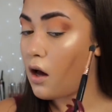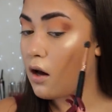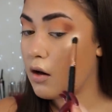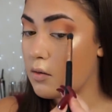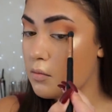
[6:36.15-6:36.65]

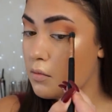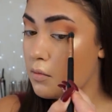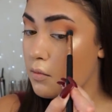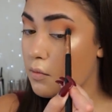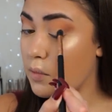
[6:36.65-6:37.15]
Um,
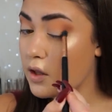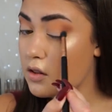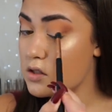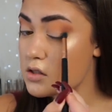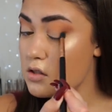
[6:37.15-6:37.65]

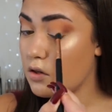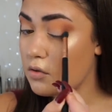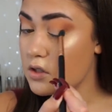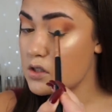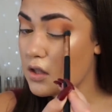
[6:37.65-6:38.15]
but there's, you
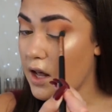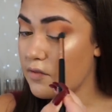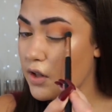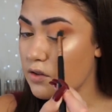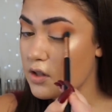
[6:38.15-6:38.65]
know, there's a lot
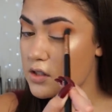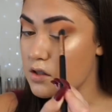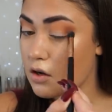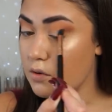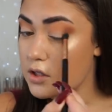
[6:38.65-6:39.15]
of other things
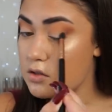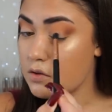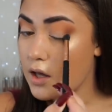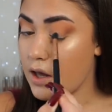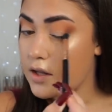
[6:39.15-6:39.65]
that go
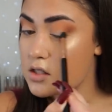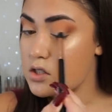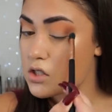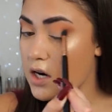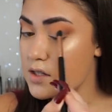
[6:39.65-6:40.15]
into it, and
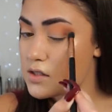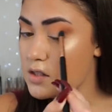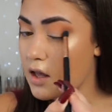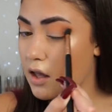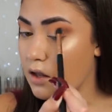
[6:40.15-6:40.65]
stress
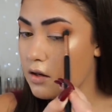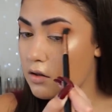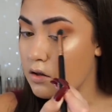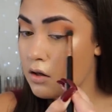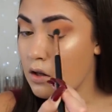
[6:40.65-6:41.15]
and